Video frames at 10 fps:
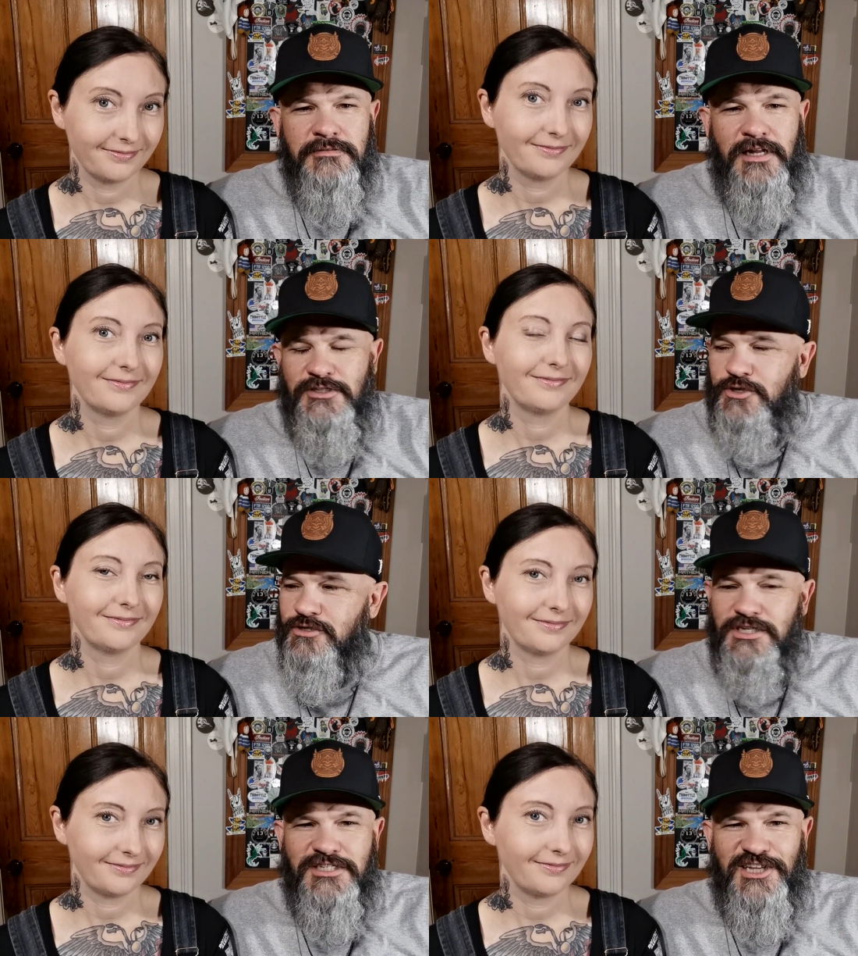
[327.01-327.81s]
Speaker 1: That's a
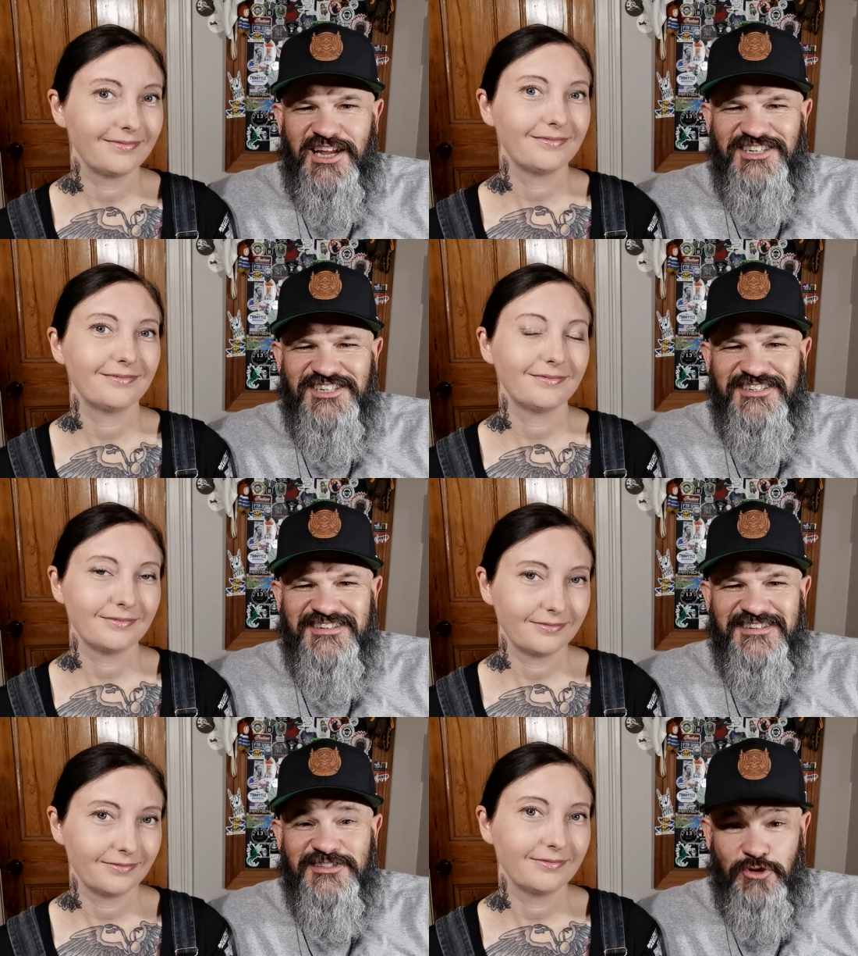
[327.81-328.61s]
good destination.
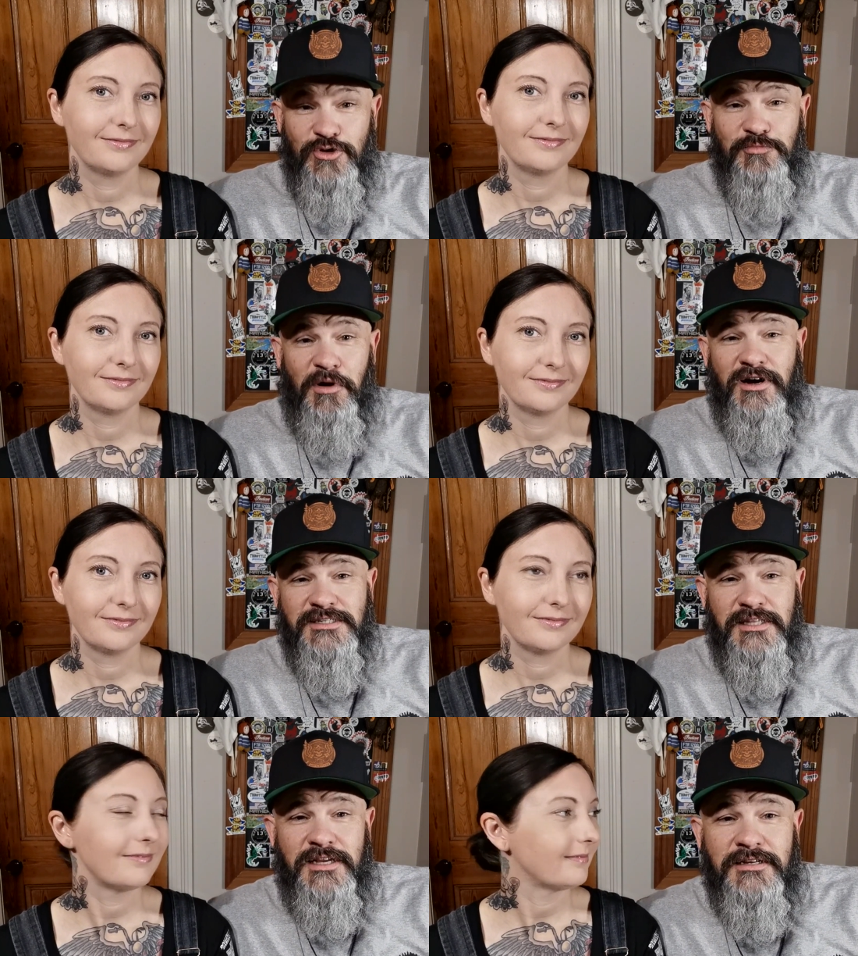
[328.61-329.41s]
Do good
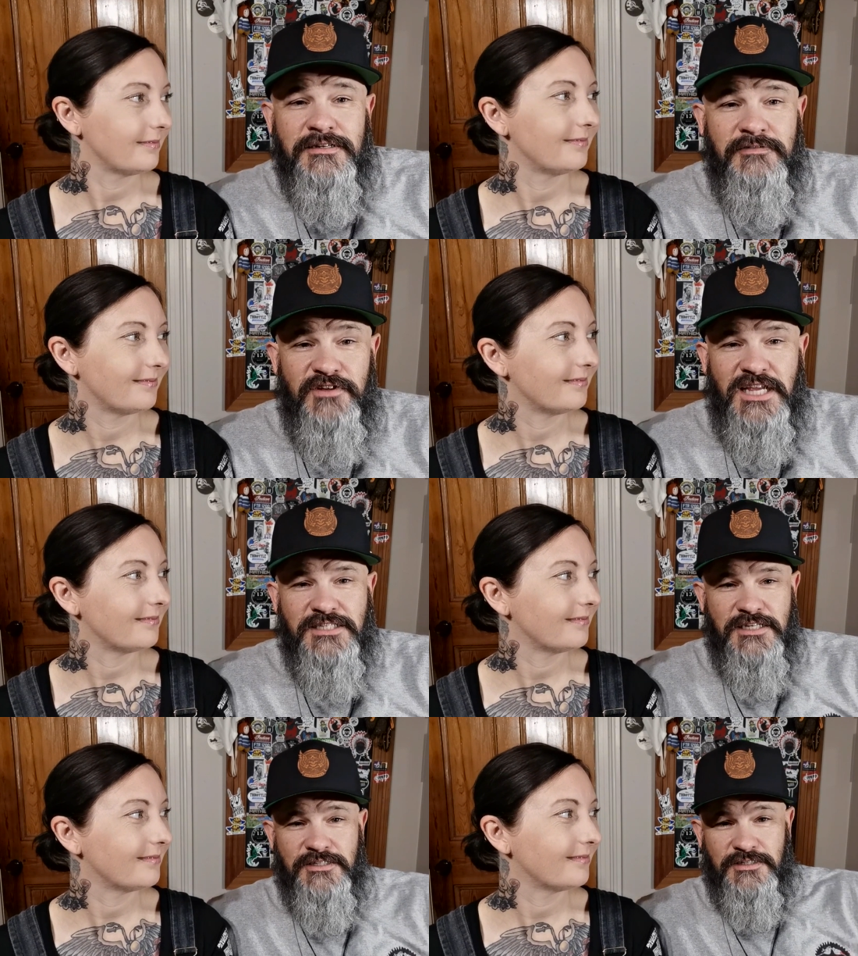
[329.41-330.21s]
pies there.
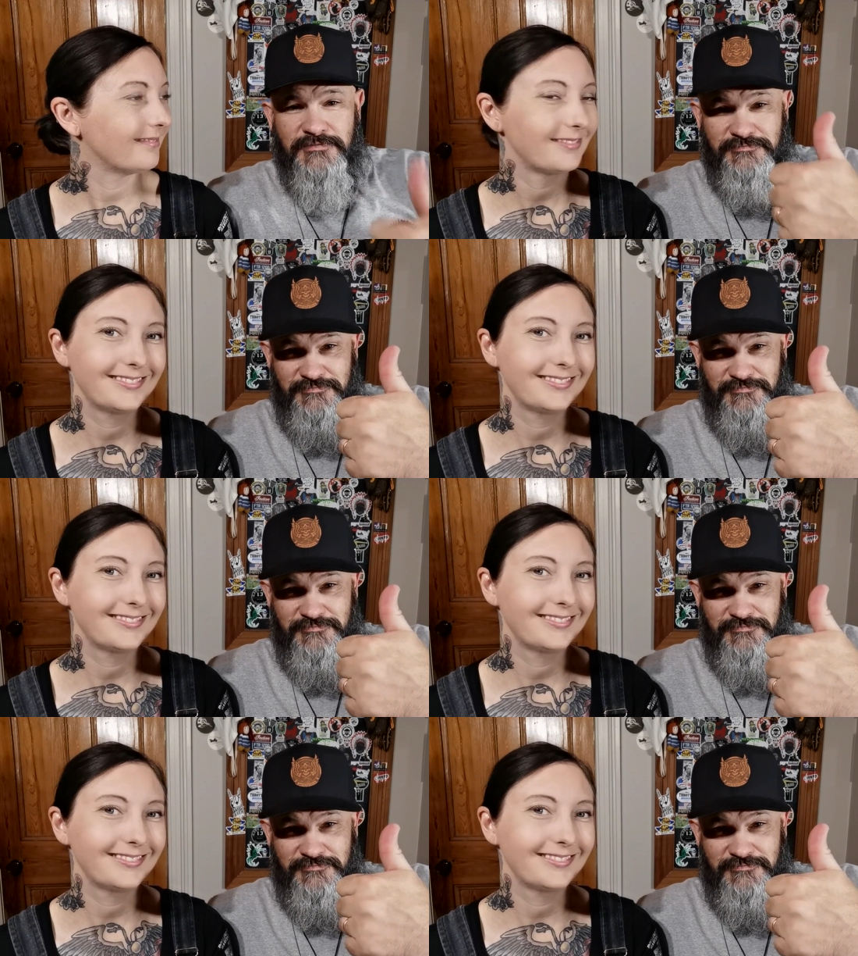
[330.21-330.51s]
Vanessa's.